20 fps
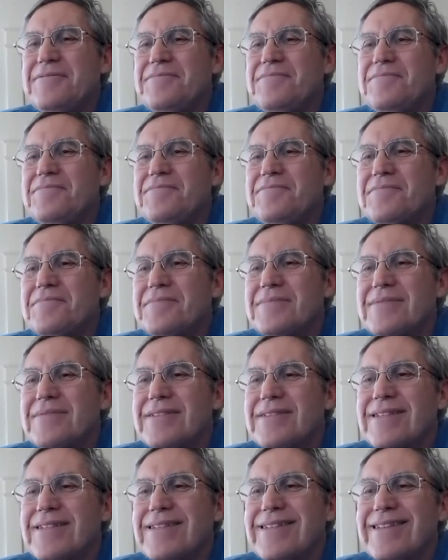
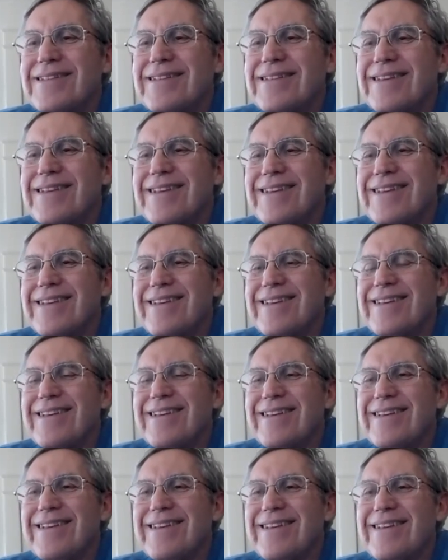
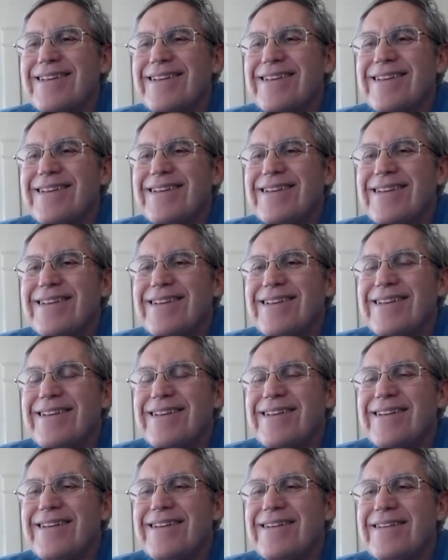
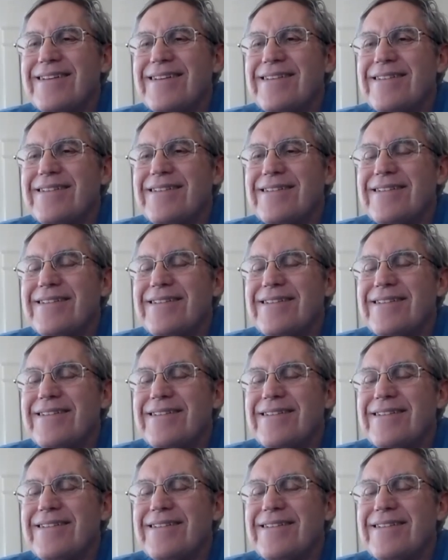No words are spoken by the person on screen.